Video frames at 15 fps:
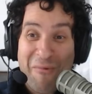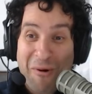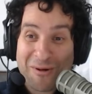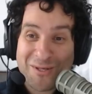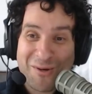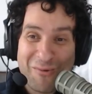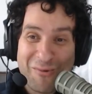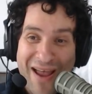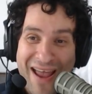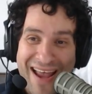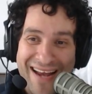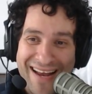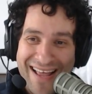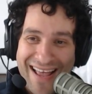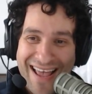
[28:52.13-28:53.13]
It worked
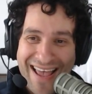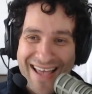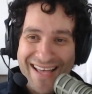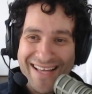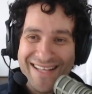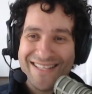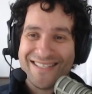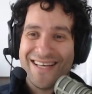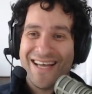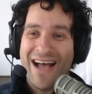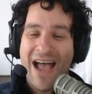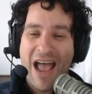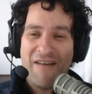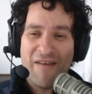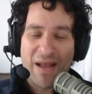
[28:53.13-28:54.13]
great. And
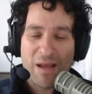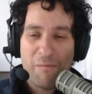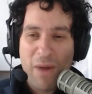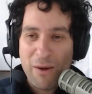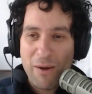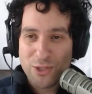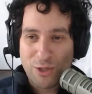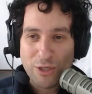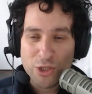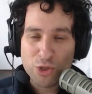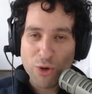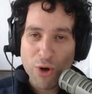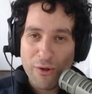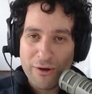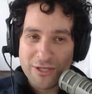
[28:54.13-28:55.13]
I have like my original
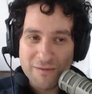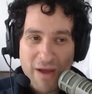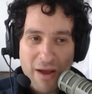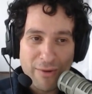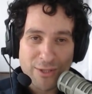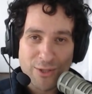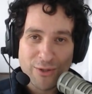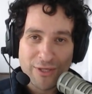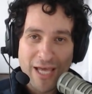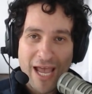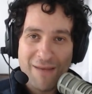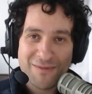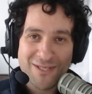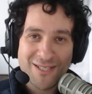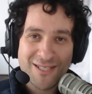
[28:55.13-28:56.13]
controllers and my original
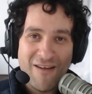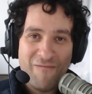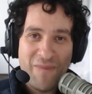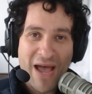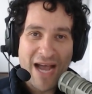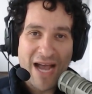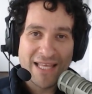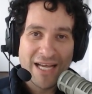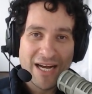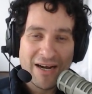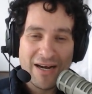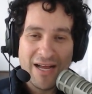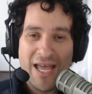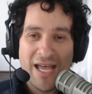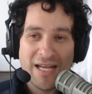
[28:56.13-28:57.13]
games and stuff back
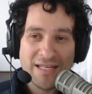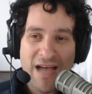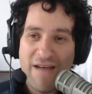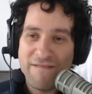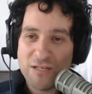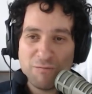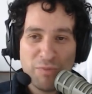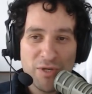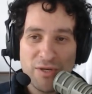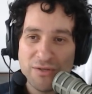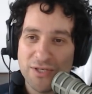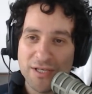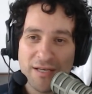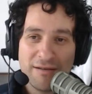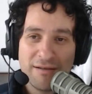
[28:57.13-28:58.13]
there. And I've just been
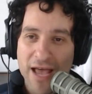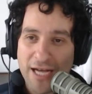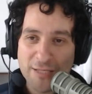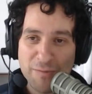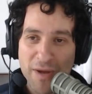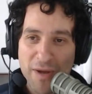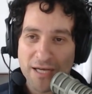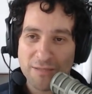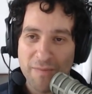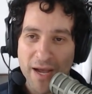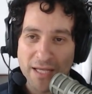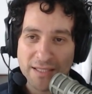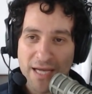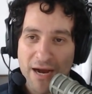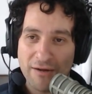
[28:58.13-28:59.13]
using Xbox
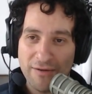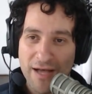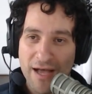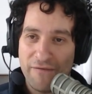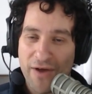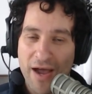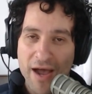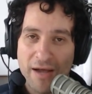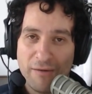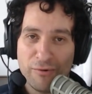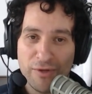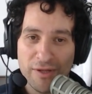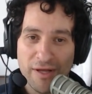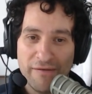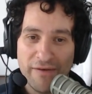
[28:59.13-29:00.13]
my entire life. I
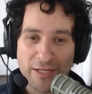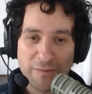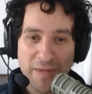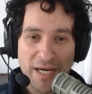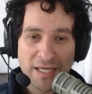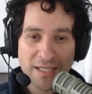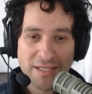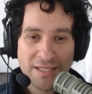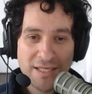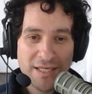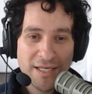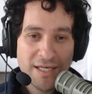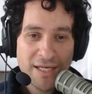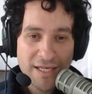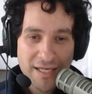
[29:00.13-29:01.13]
really love Xbox.
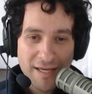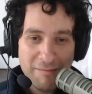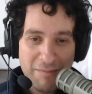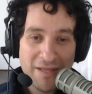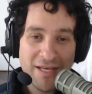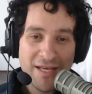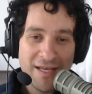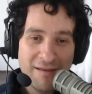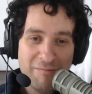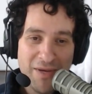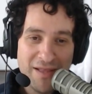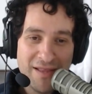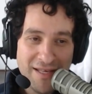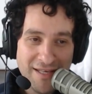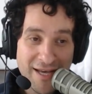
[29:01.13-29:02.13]
Be the